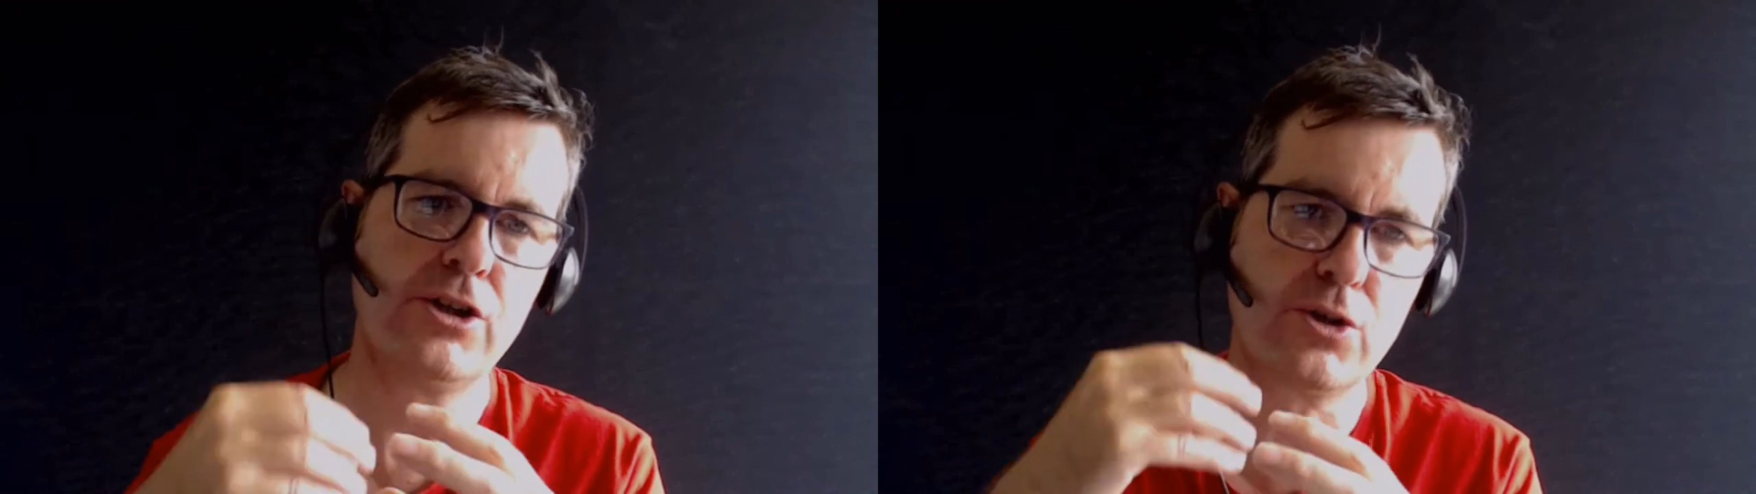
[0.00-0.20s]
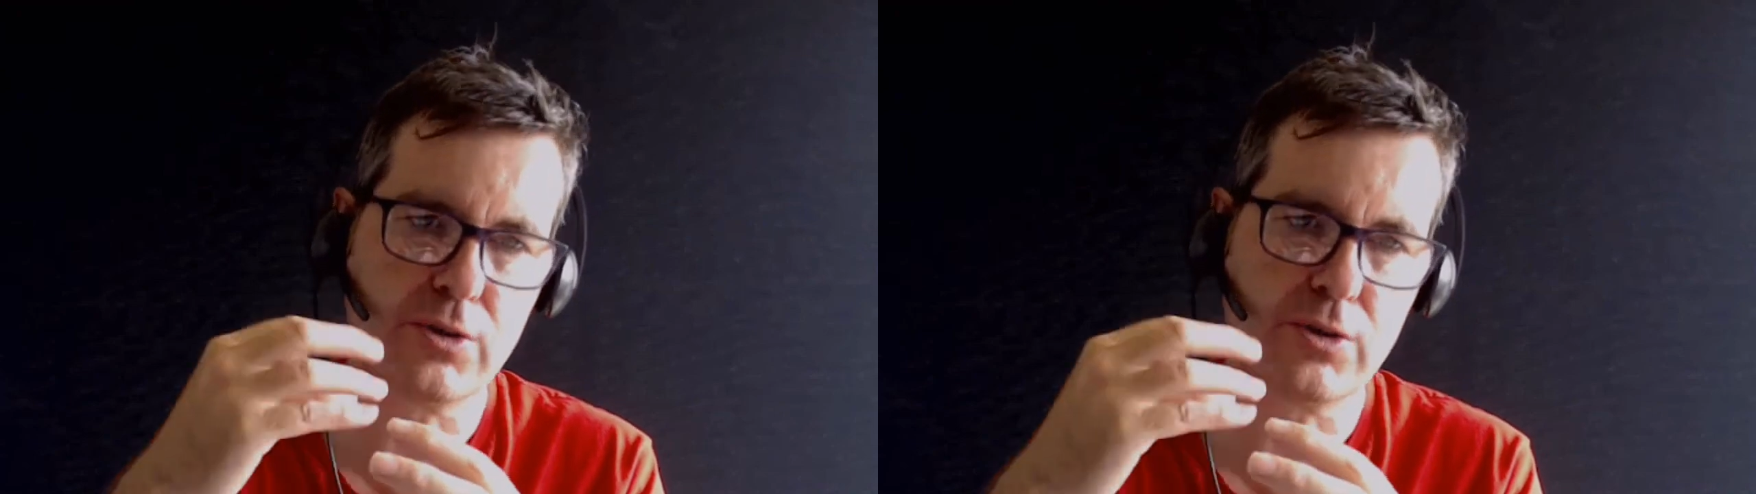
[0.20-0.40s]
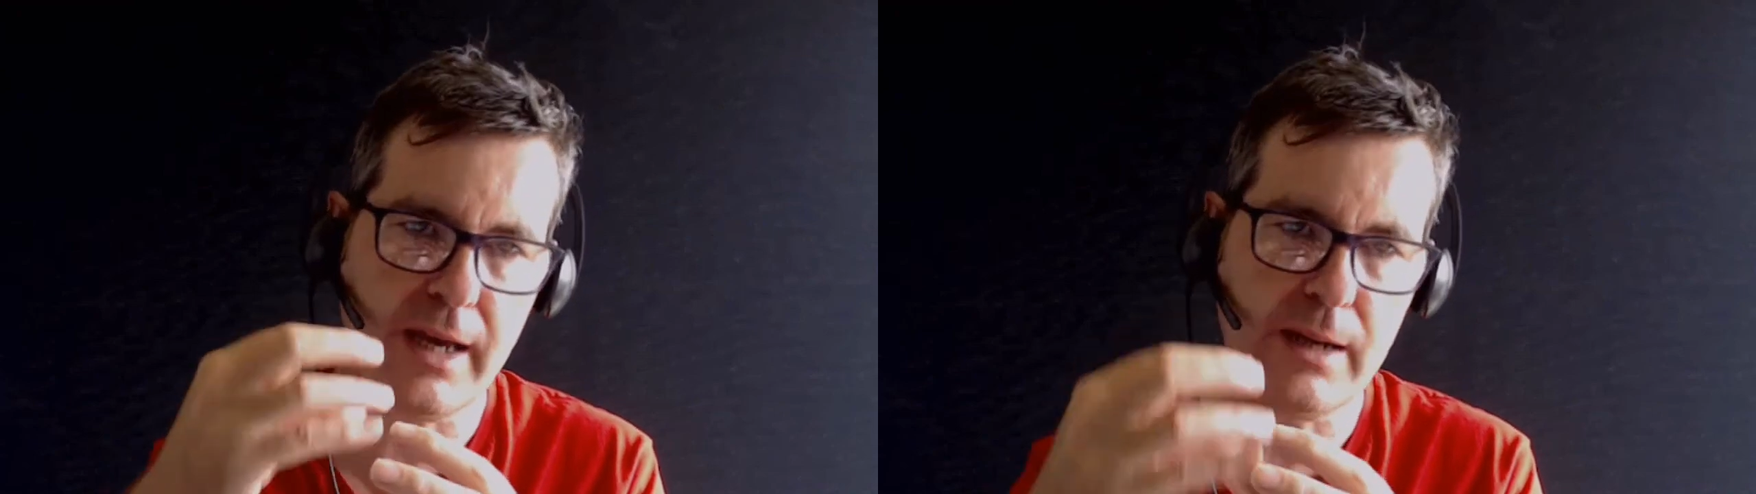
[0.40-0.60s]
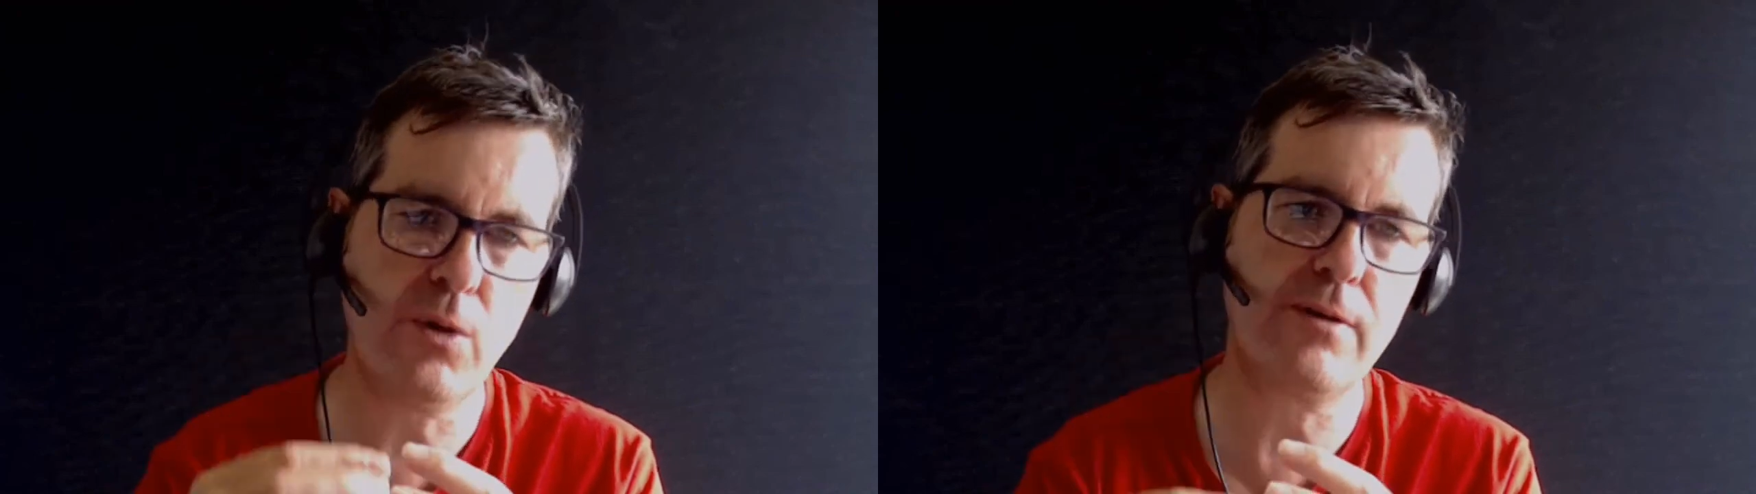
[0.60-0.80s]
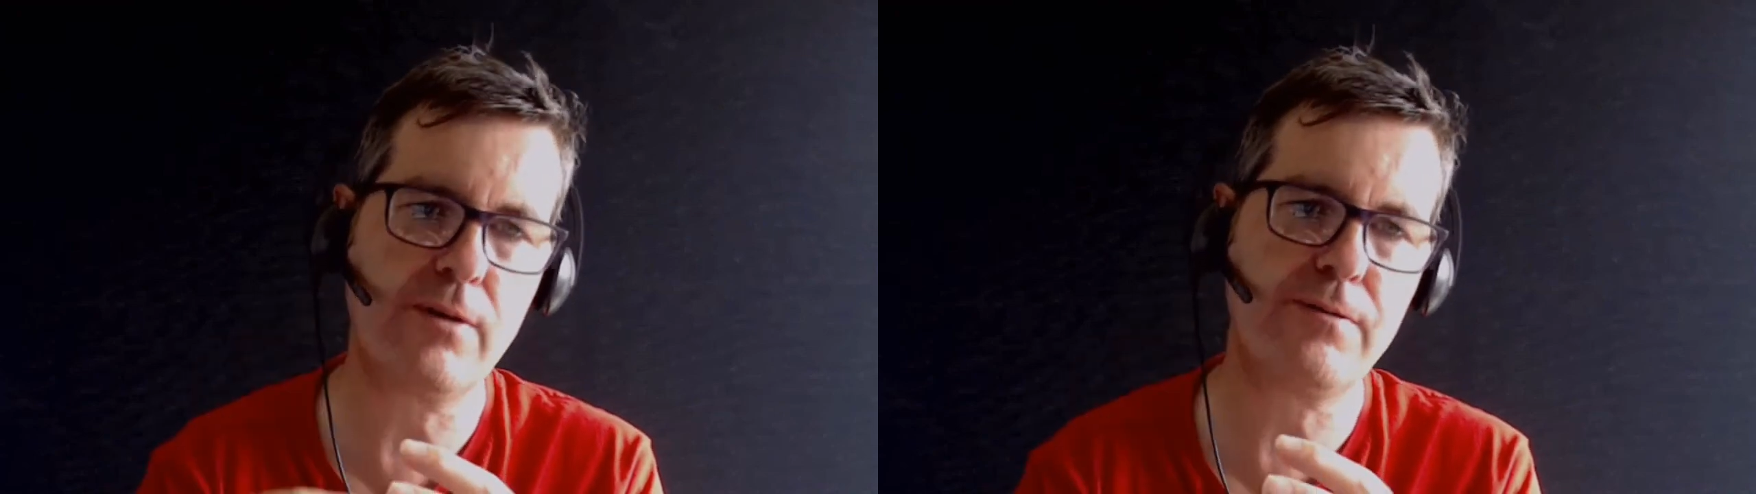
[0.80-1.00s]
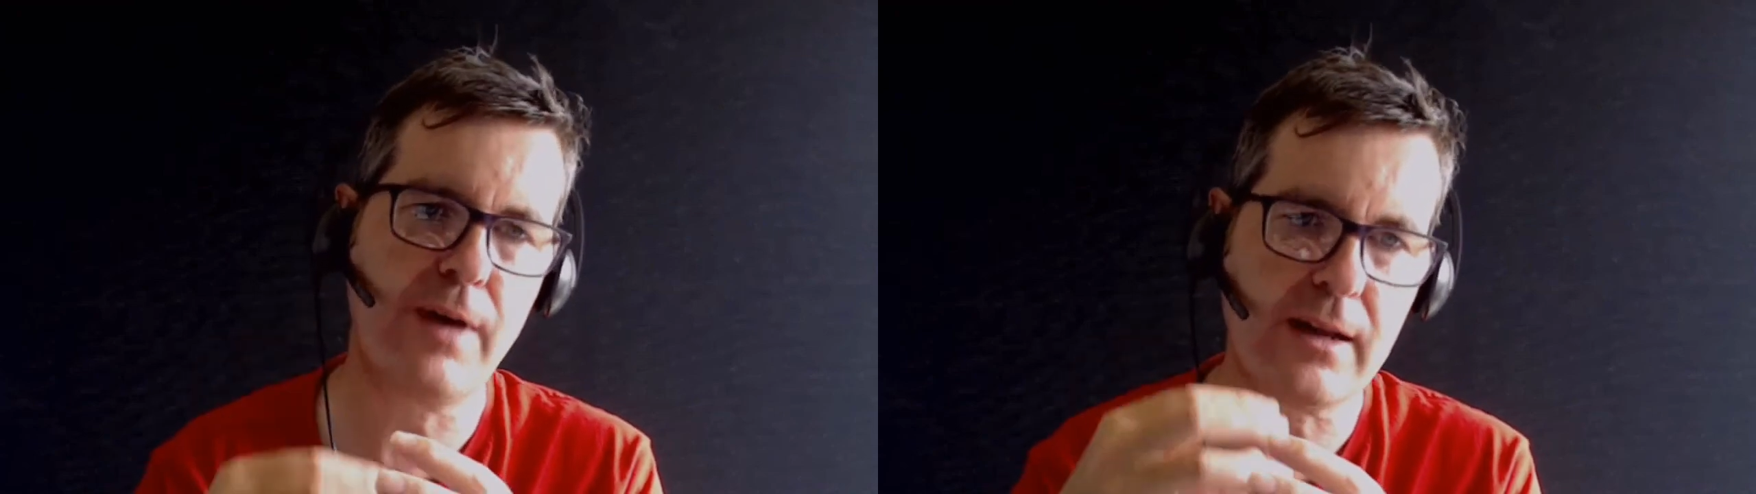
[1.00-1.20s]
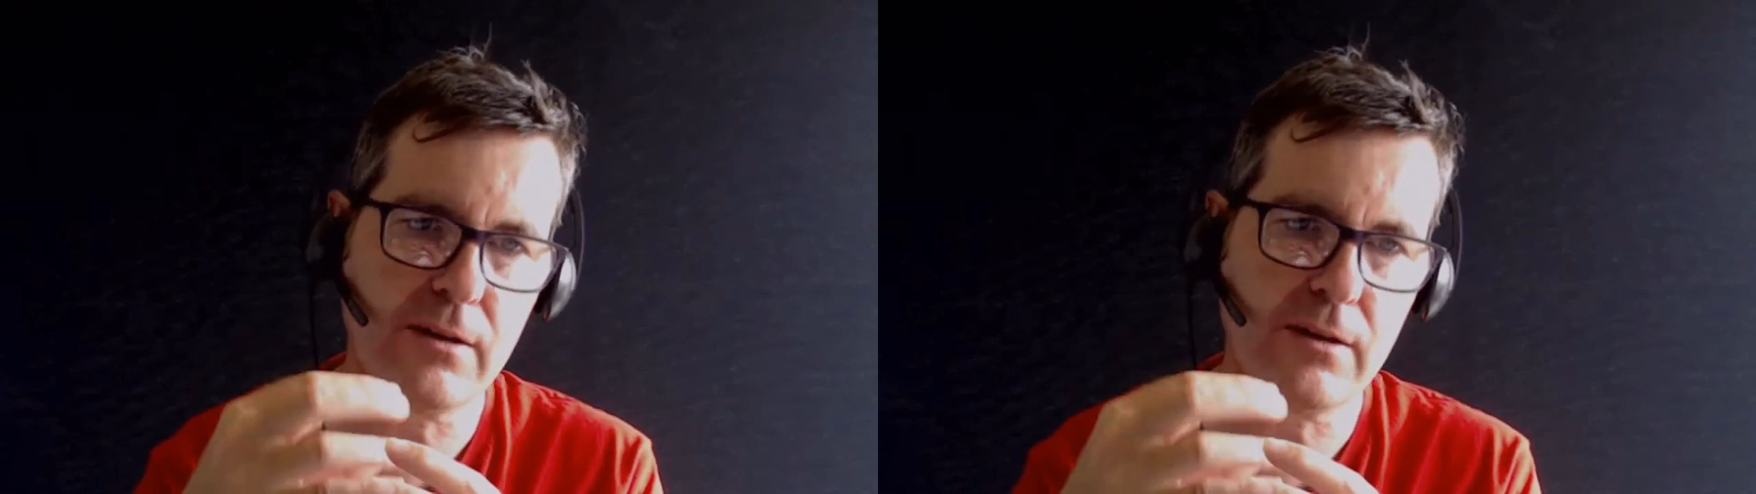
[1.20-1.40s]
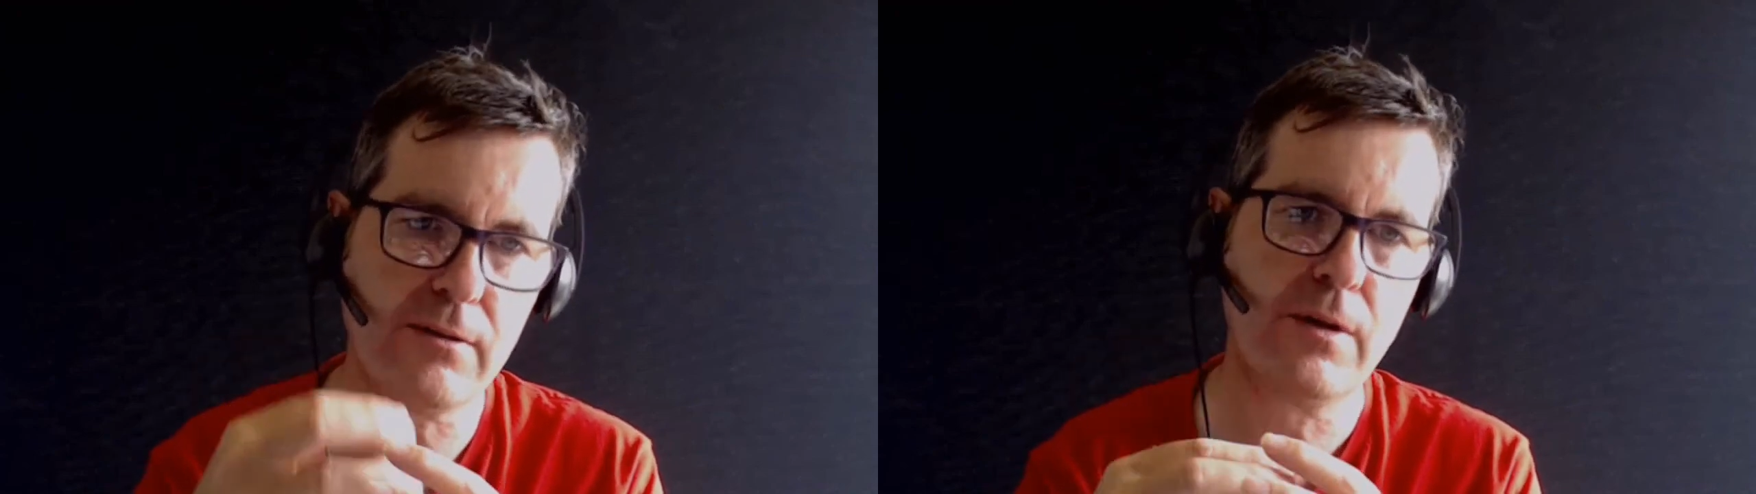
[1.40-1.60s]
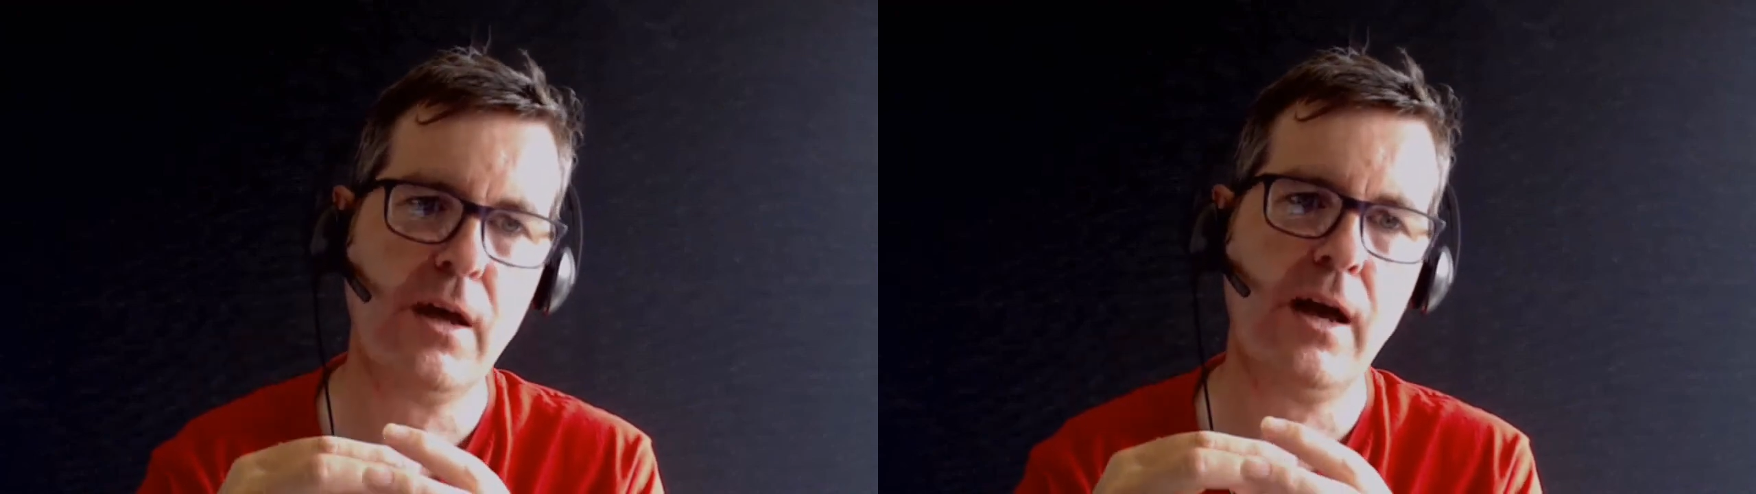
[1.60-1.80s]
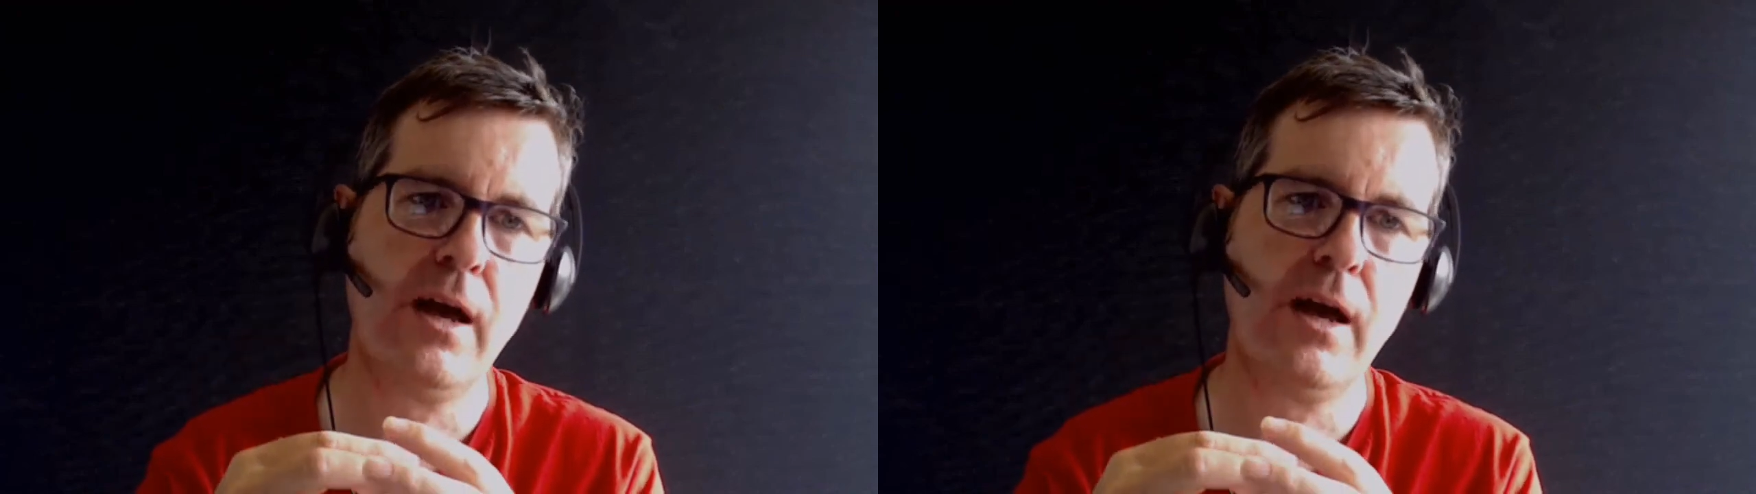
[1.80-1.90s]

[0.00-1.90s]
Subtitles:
to create more effective